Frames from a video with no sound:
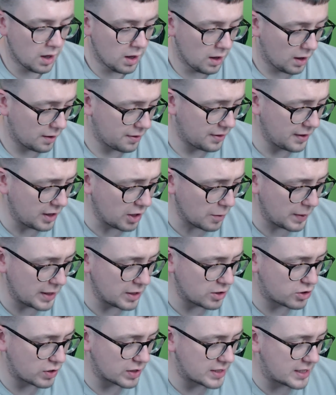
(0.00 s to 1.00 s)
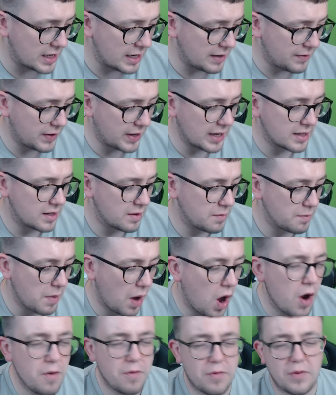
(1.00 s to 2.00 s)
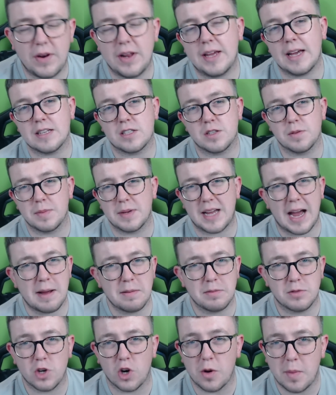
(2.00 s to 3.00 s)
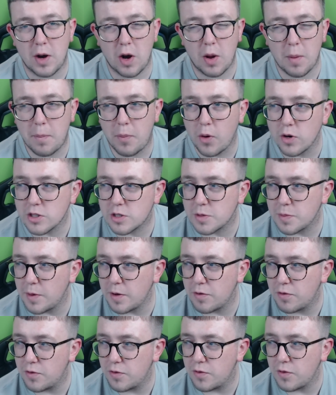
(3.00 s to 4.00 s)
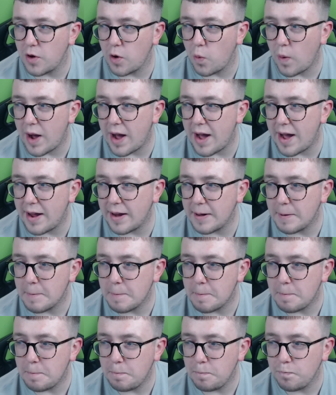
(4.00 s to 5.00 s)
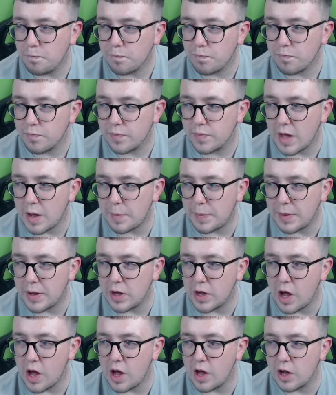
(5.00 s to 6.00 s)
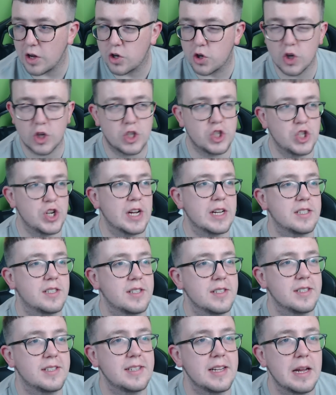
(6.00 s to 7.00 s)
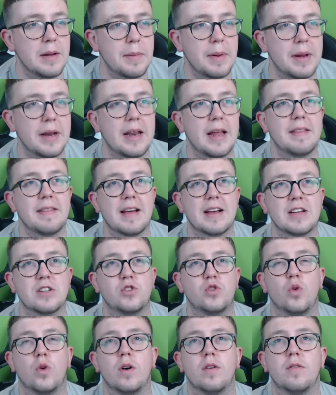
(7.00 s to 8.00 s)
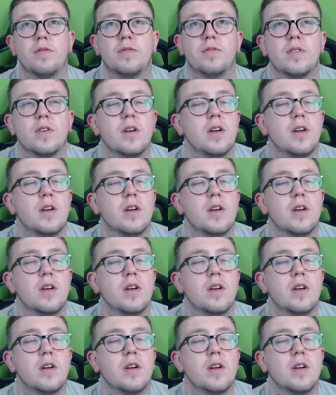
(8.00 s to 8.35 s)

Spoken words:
I think it'll be interesting if hopefully he gets some game time at like Portsmouth away. That'd be a good chance to see him in that sort of,